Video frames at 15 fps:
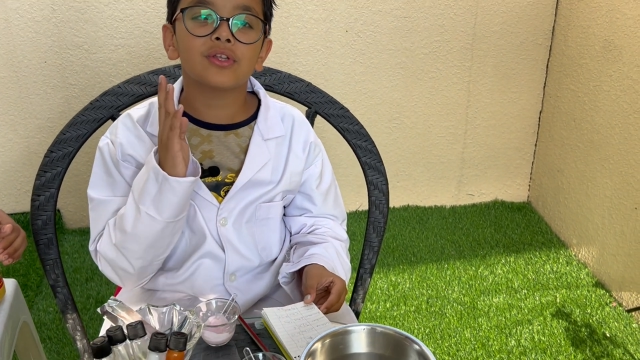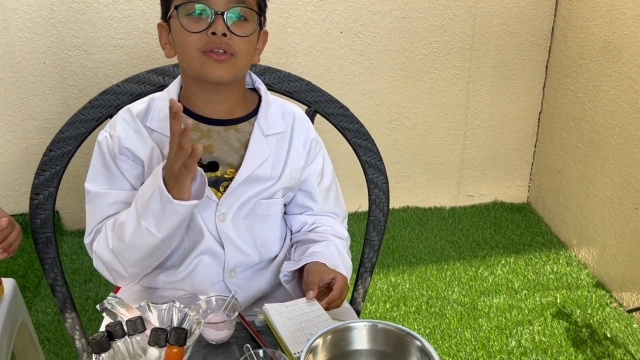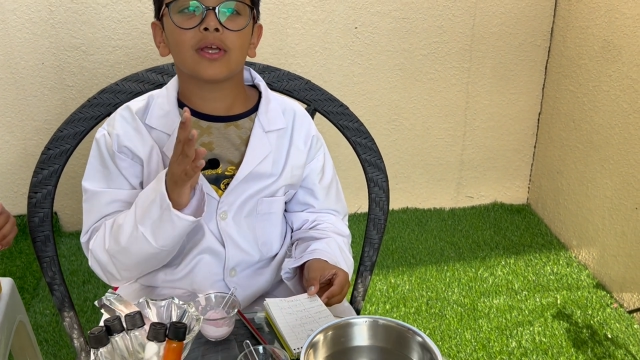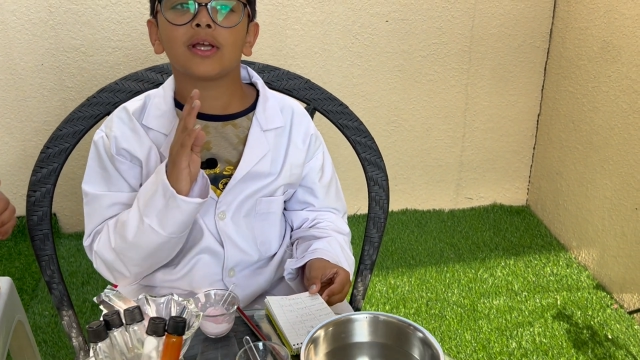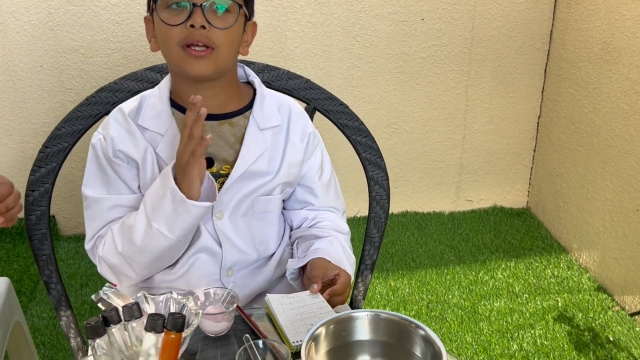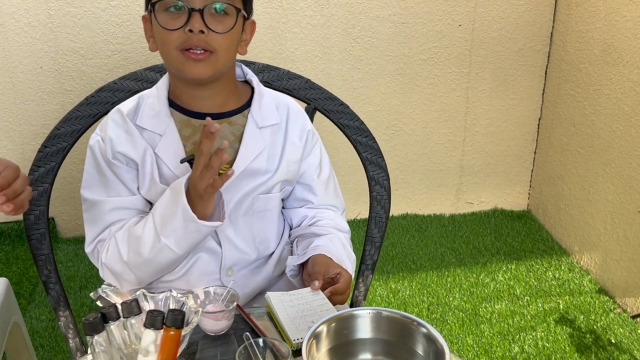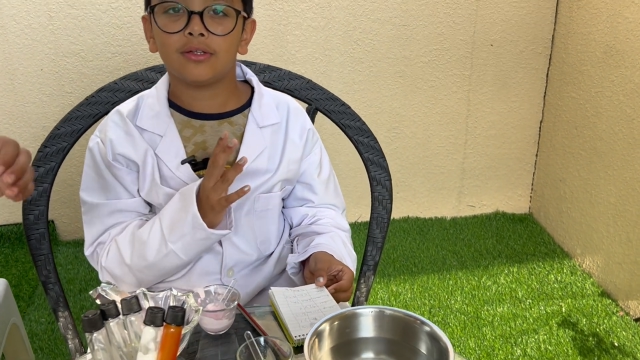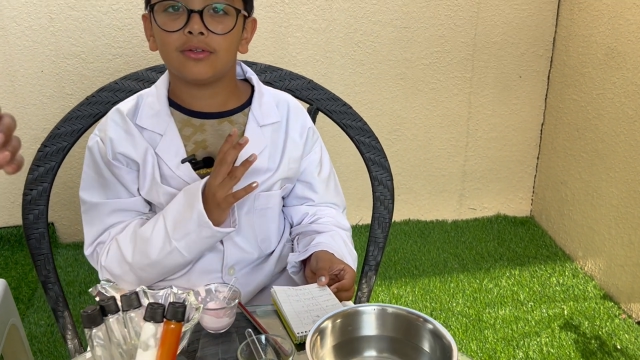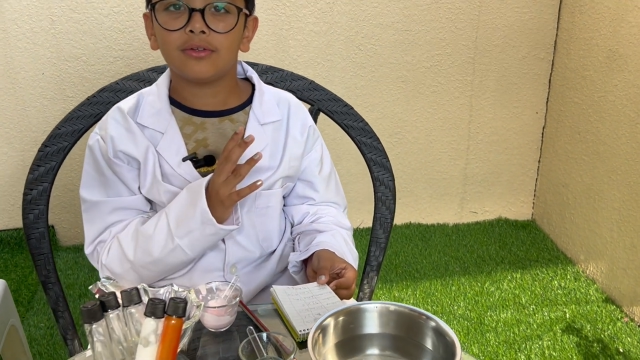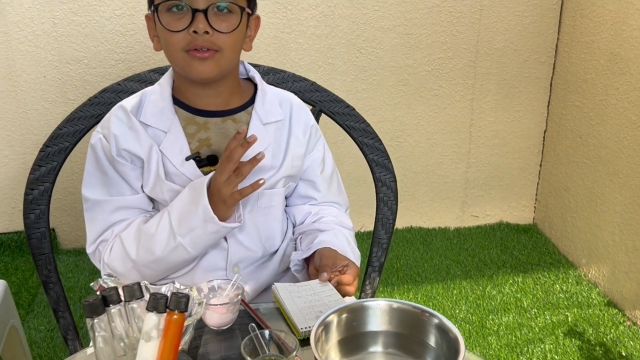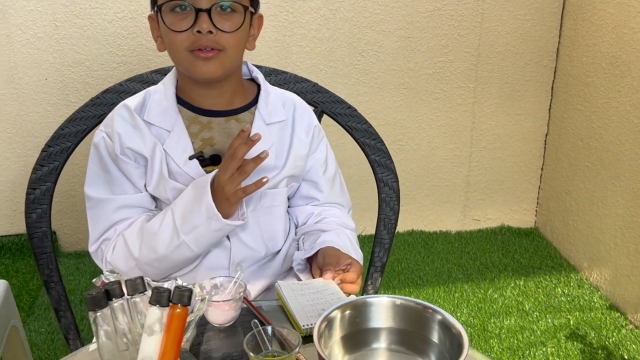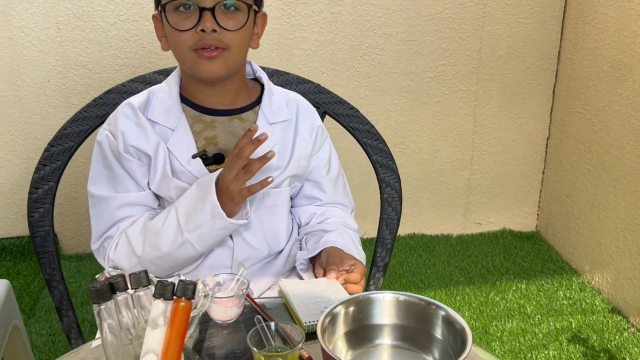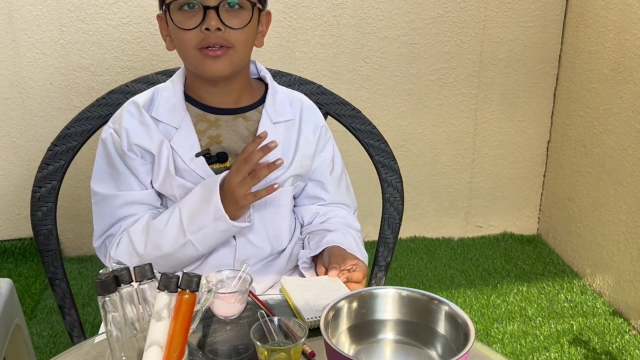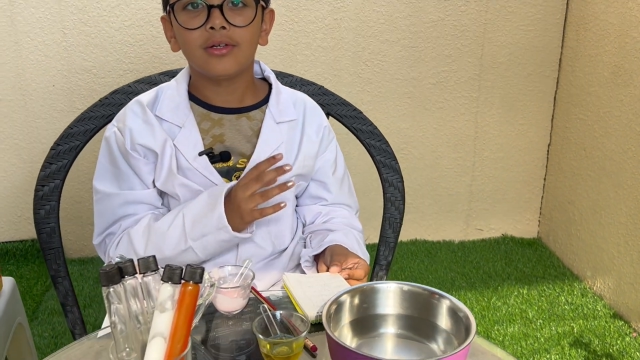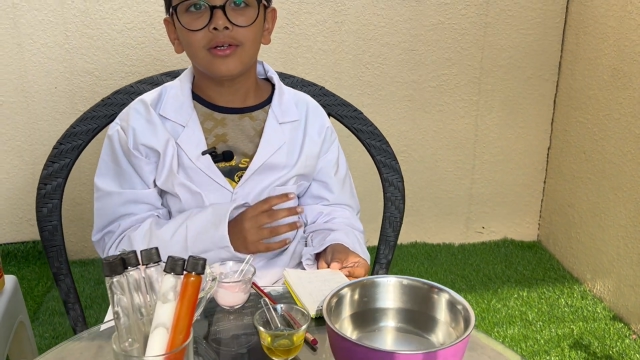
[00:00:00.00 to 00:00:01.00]
seconds
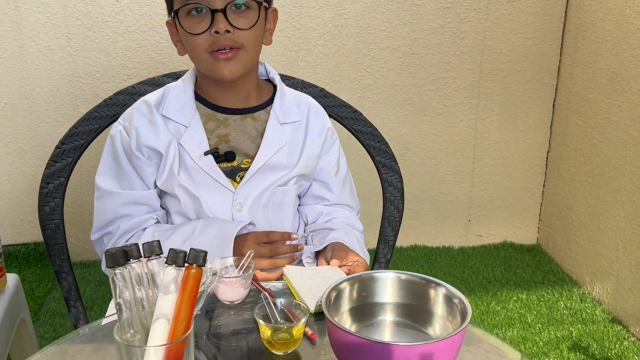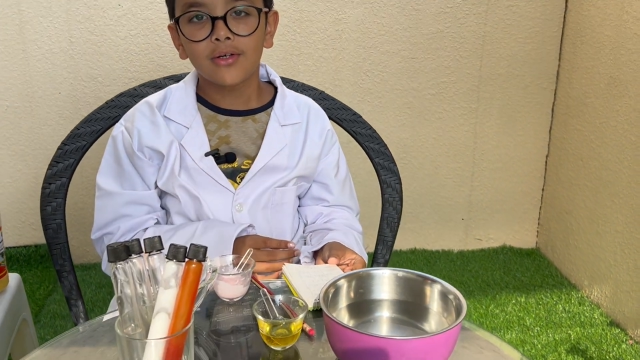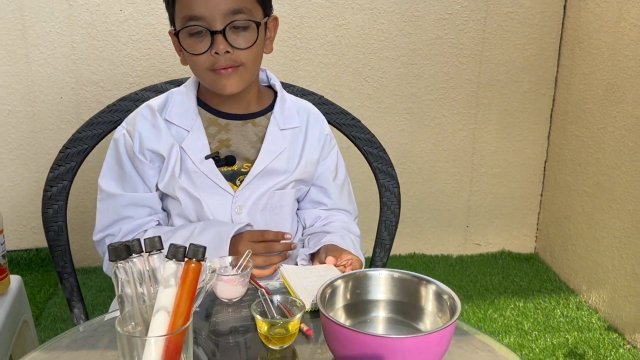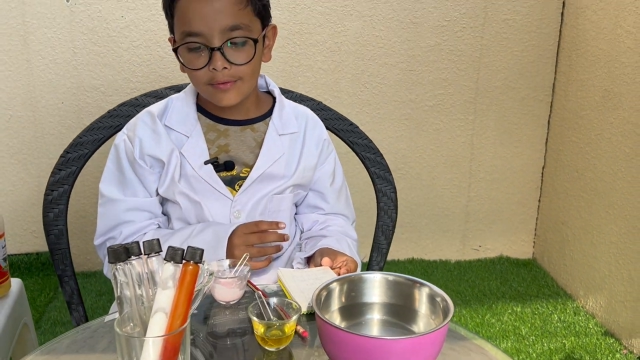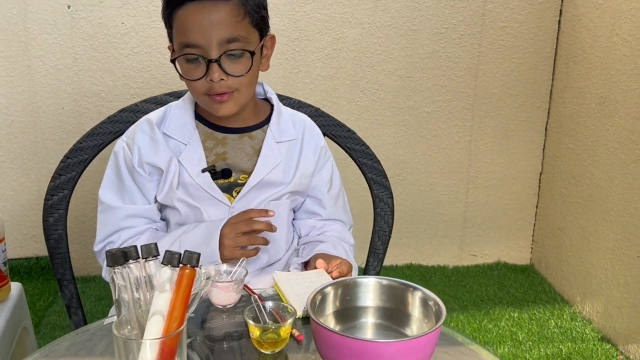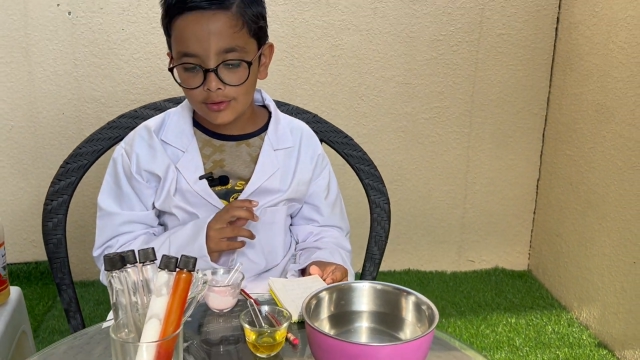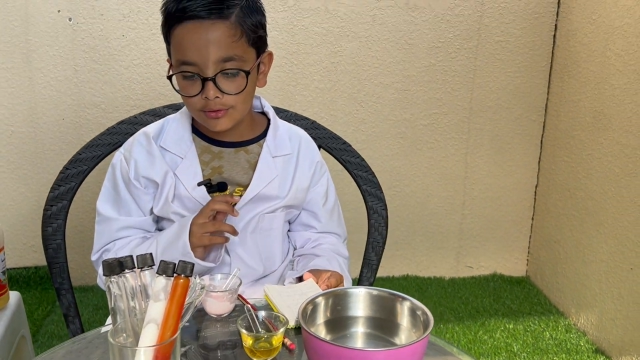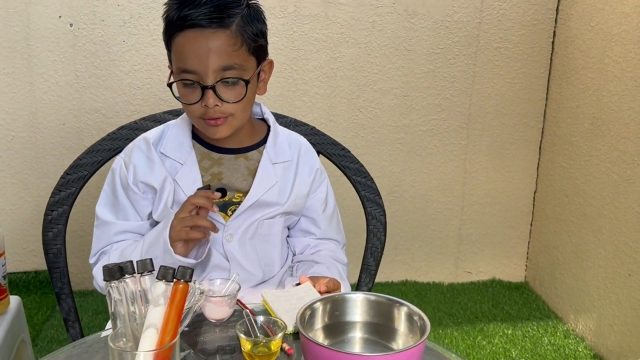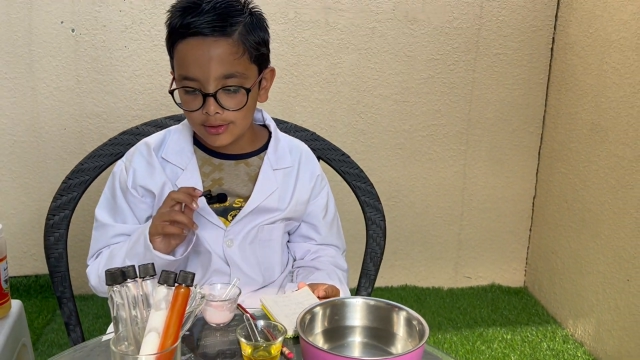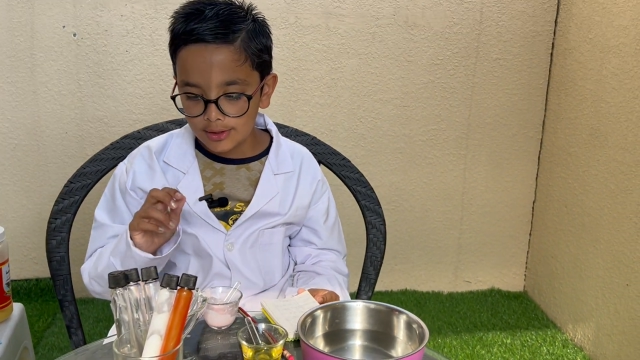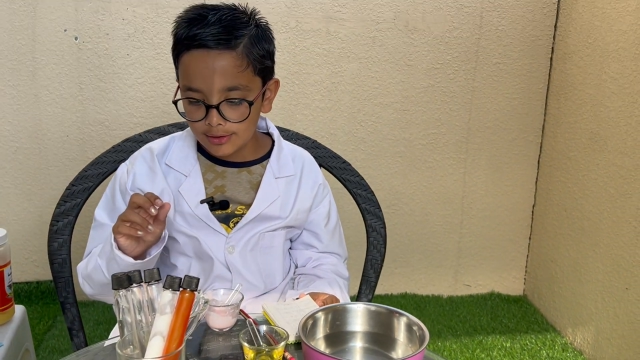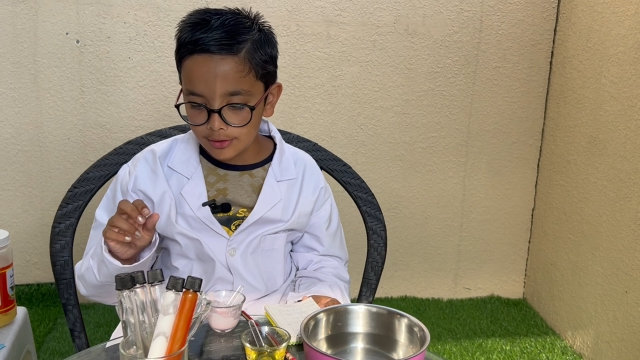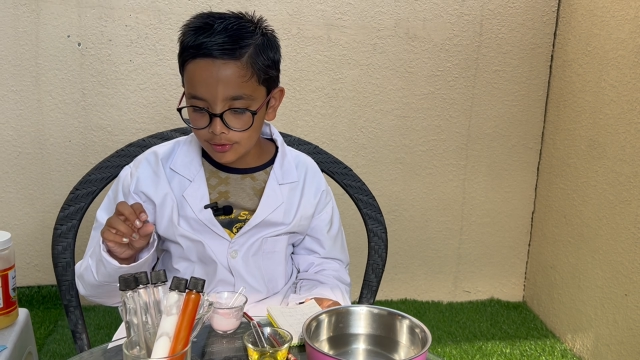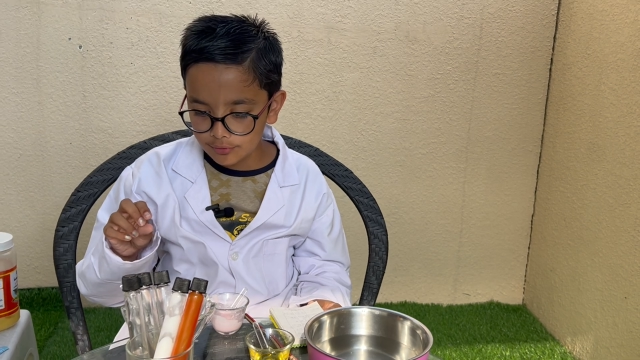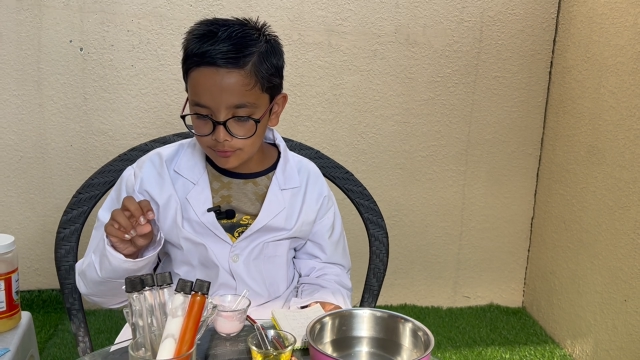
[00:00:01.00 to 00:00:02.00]
for it to
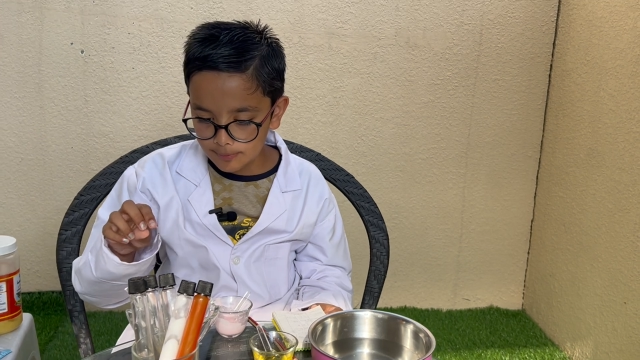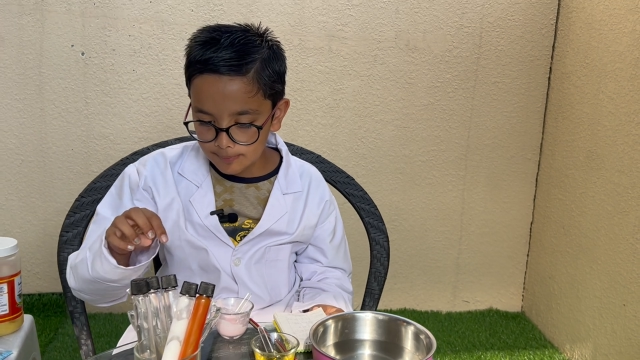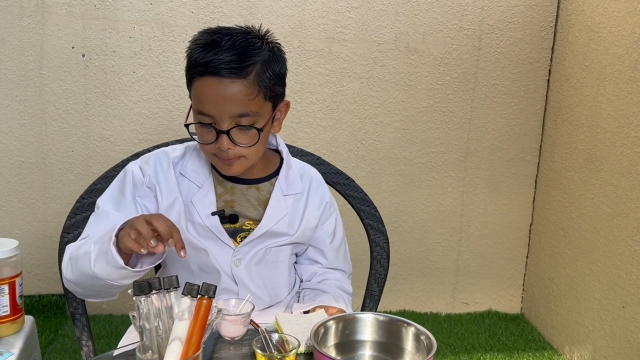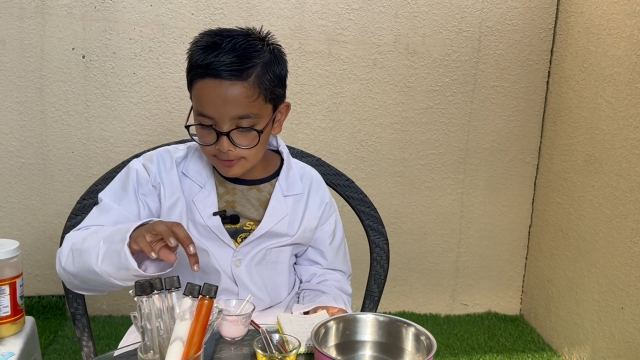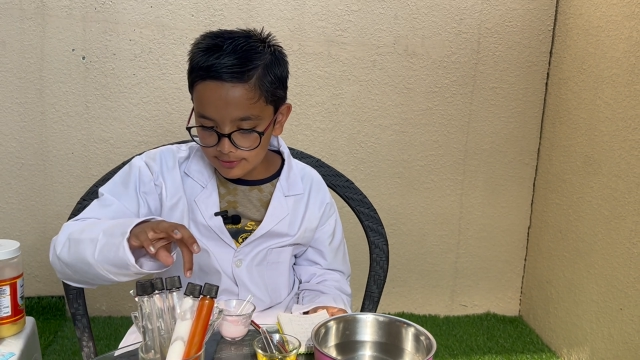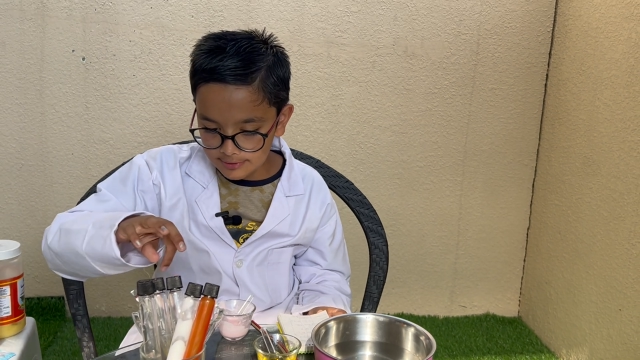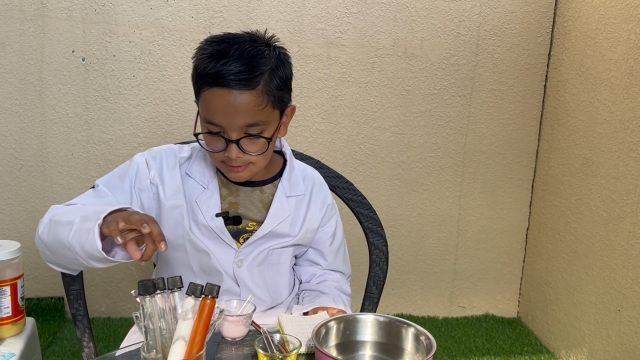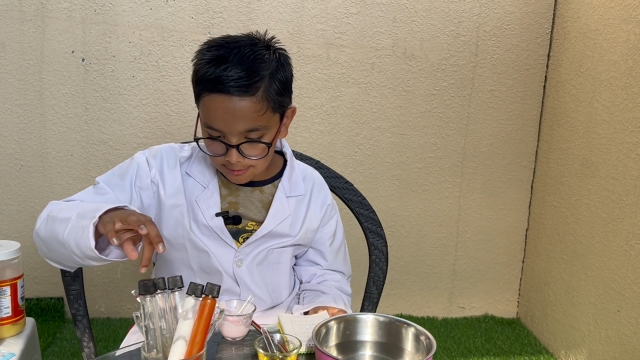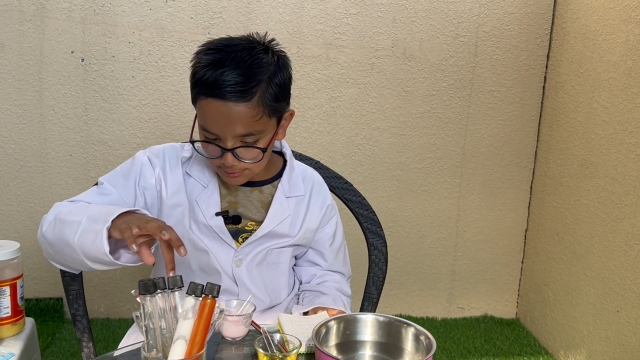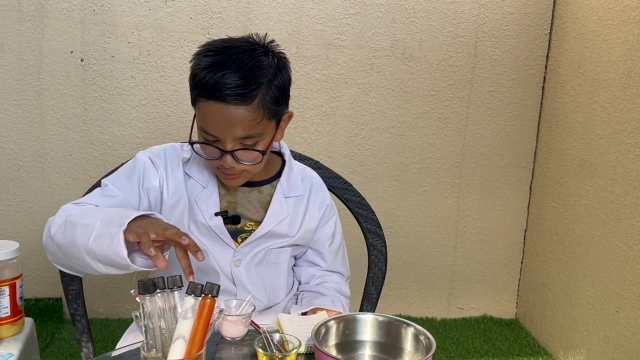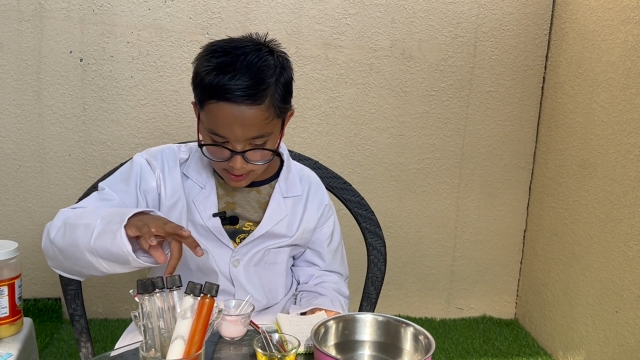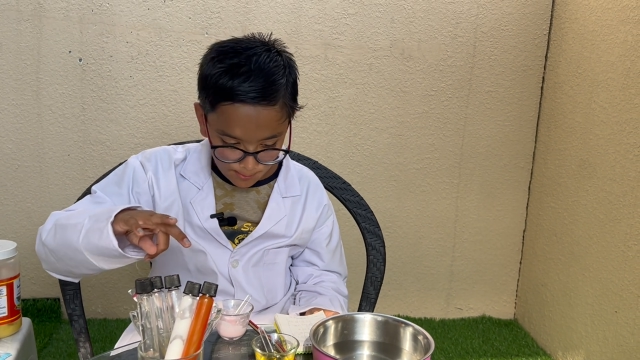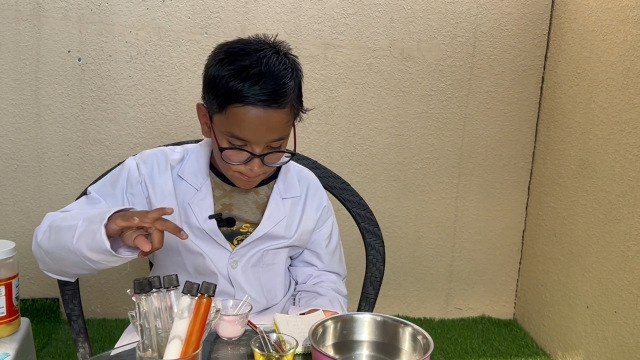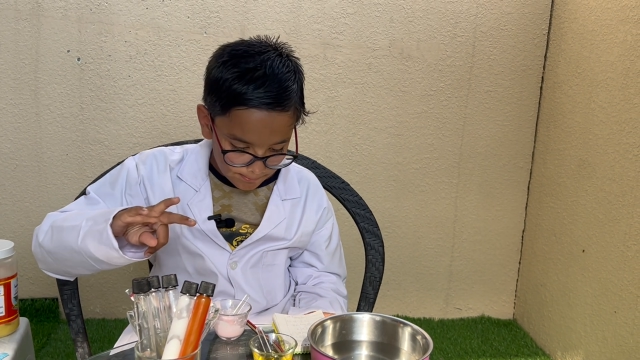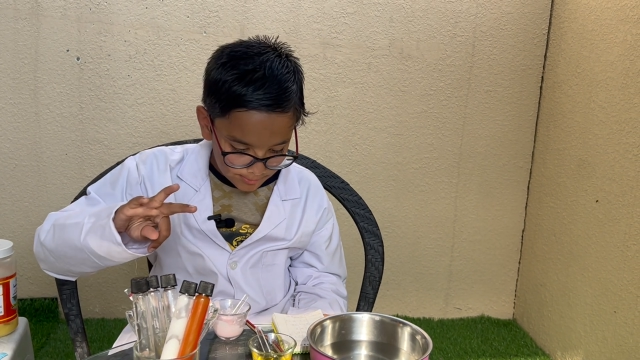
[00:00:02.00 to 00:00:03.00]
get down from this
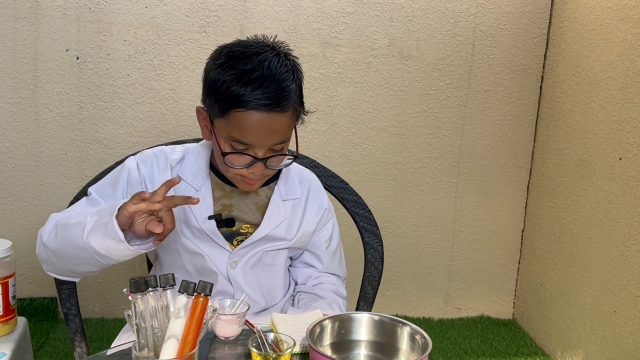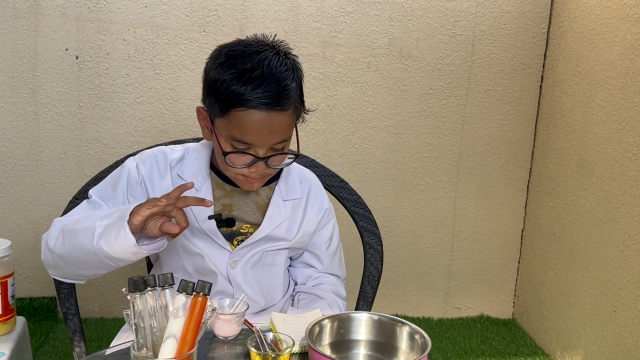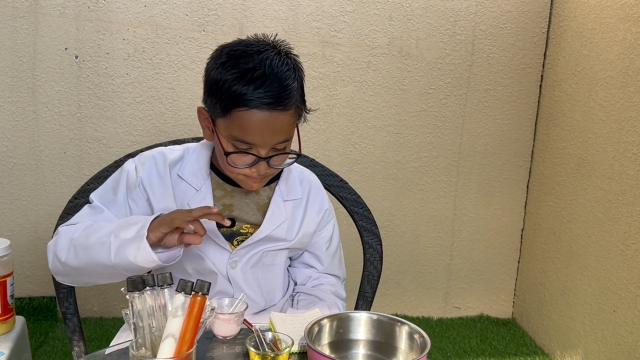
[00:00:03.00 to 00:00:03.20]
ramp.